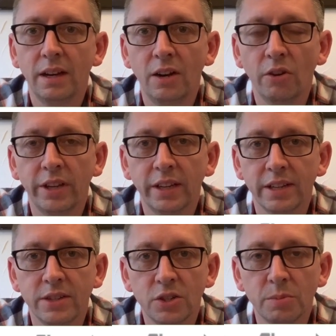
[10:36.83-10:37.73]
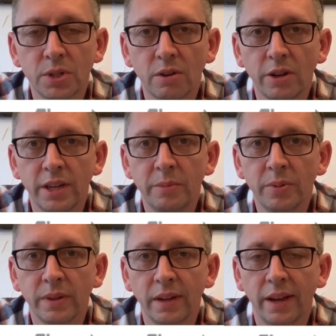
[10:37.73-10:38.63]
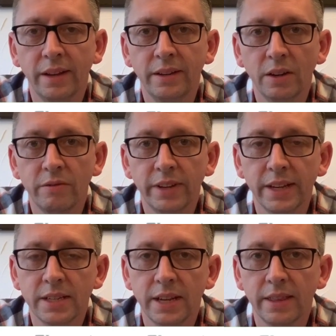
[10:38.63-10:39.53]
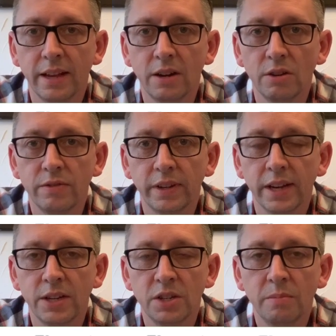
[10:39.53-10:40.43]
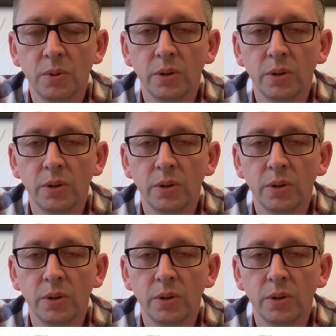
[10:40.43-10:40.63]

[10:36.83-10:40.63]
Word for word: like and subscribe and don't forget to hit that notification